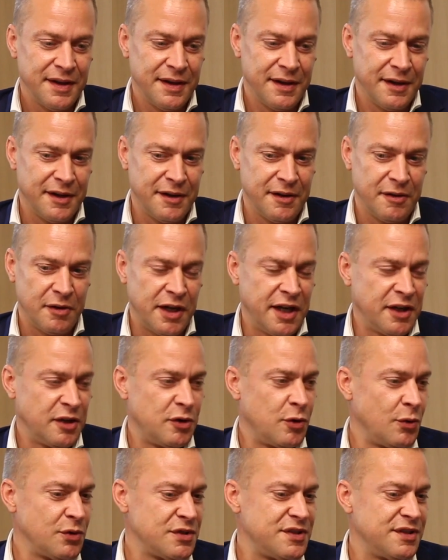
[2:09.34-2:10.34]
and
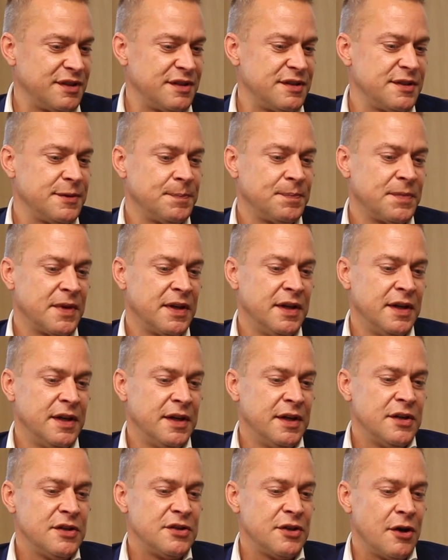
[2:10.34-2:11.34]
concerts.
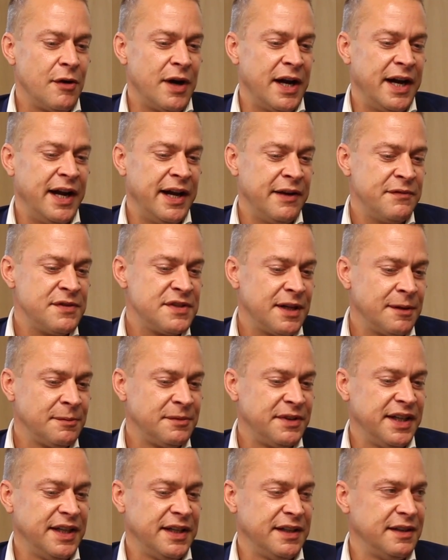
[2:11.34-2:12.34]
So I have
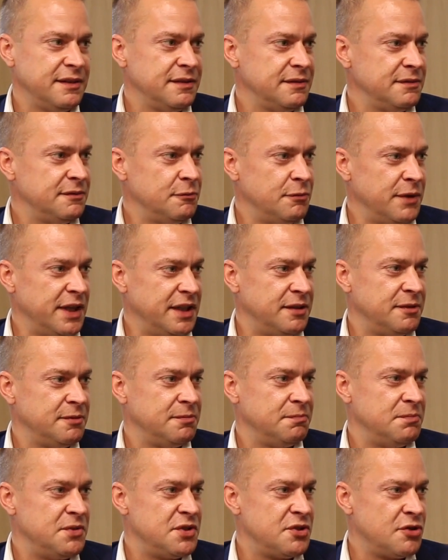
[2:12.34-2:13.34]
something with
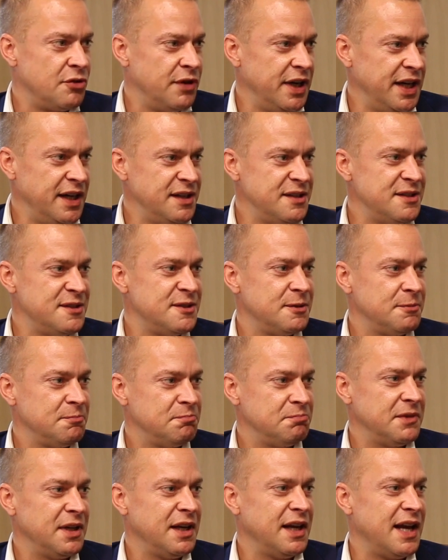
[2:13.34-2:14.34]
screens,
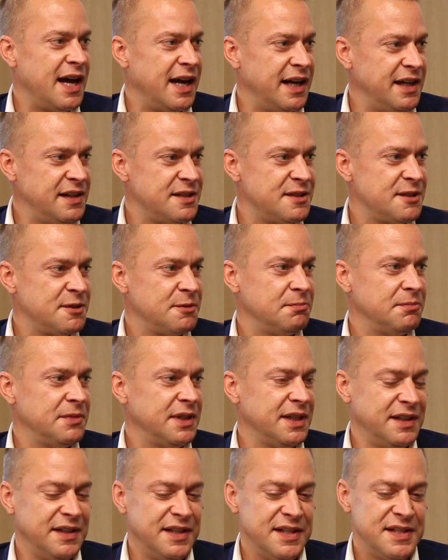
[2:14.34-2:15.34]
lights,
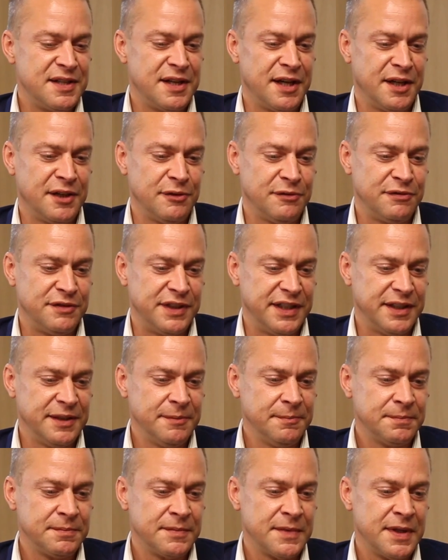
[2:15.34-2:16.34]
and this kind of
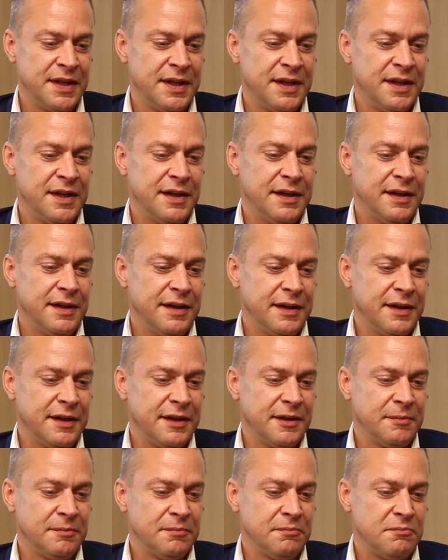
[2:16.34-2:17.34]
thing.
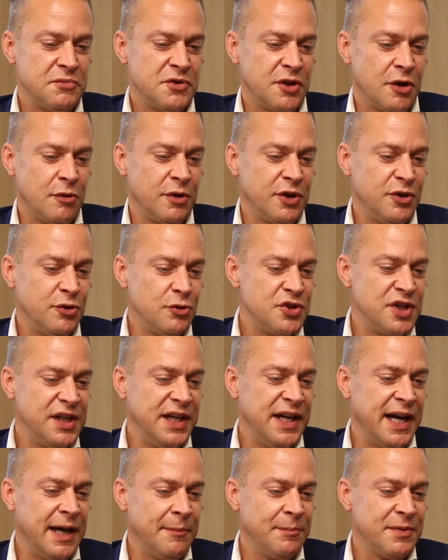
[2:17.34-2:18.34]
So what
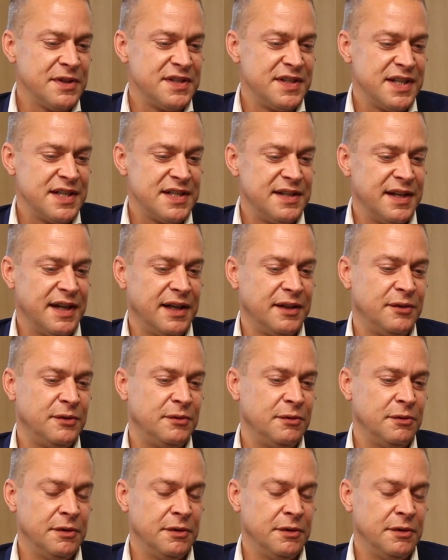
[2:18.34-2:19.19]
usually happens is that,